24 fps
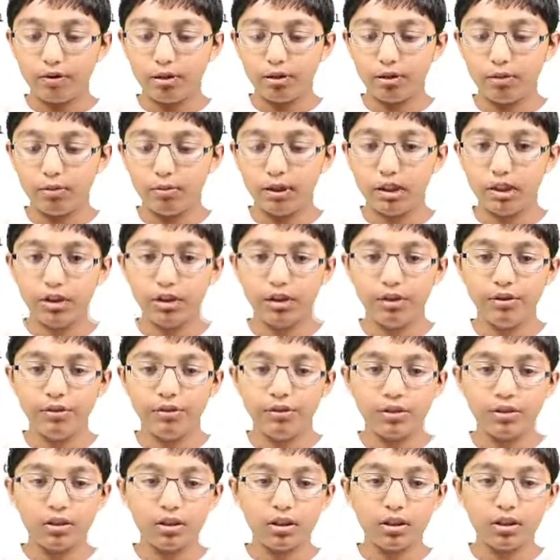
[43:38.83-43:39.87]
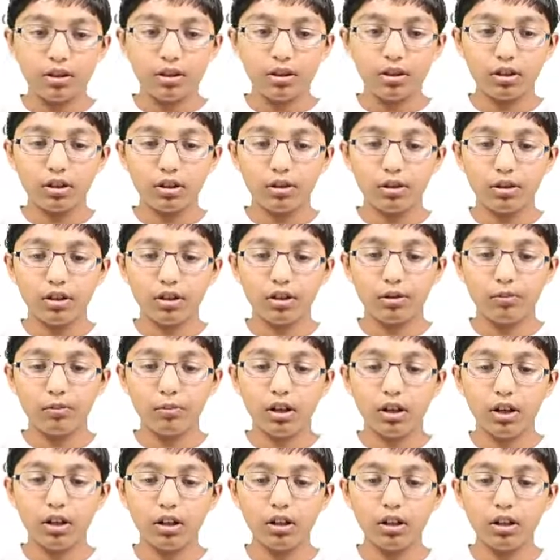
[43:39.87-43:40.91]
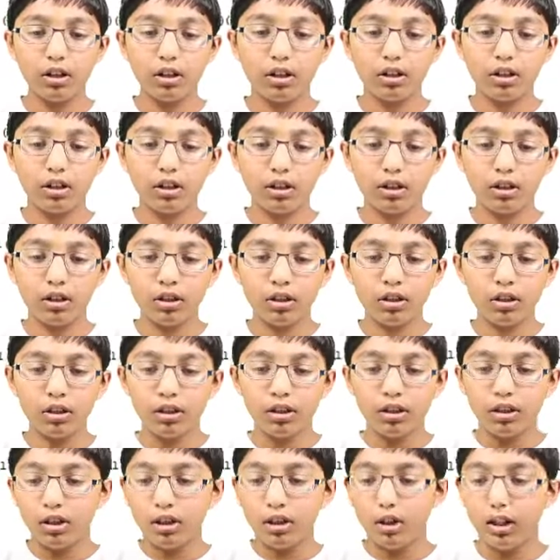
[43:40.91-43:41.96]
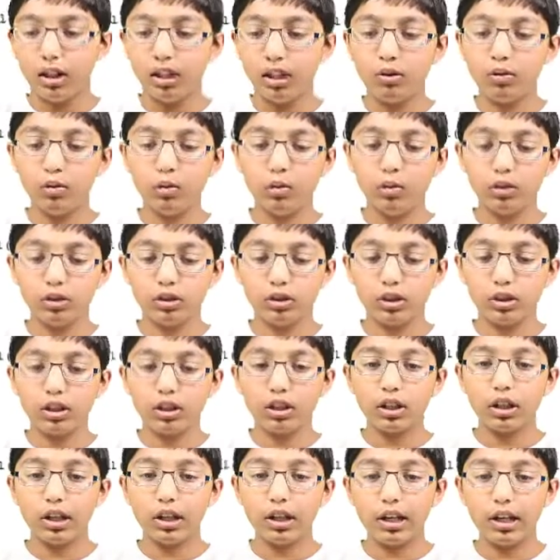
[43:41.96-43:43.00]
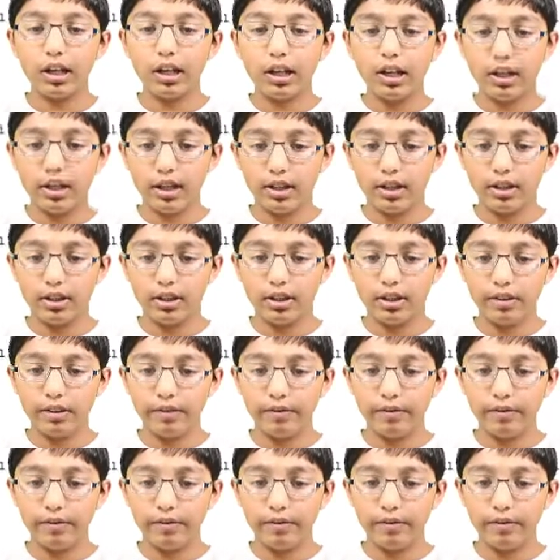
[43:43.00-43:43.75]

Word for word: comma command equals clear